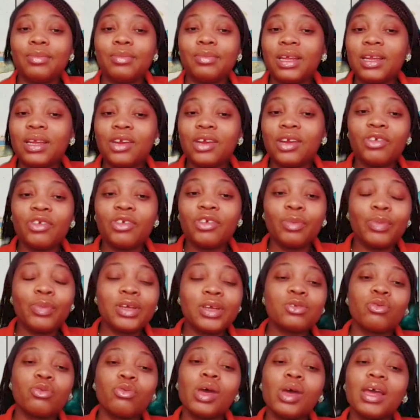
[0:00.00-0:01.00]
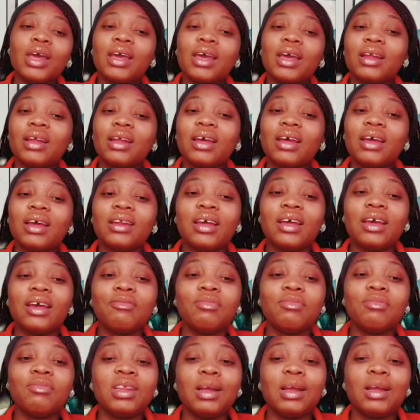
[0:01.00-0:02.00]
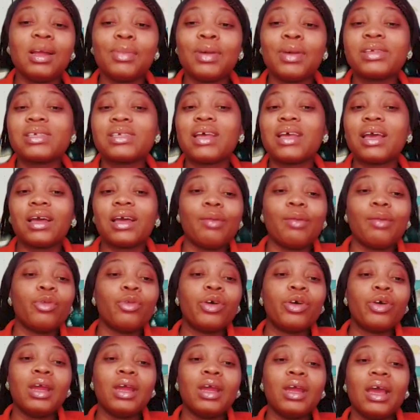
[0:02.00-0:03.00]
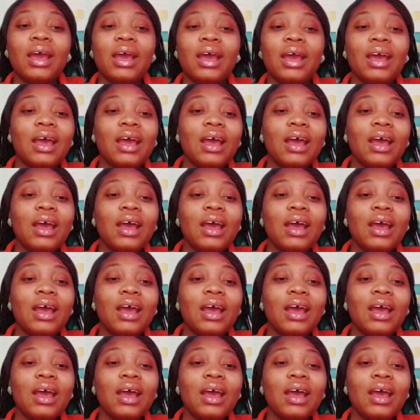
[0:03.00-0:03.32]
The delivery person will go and get them in the evening. The person is like, I'm not there.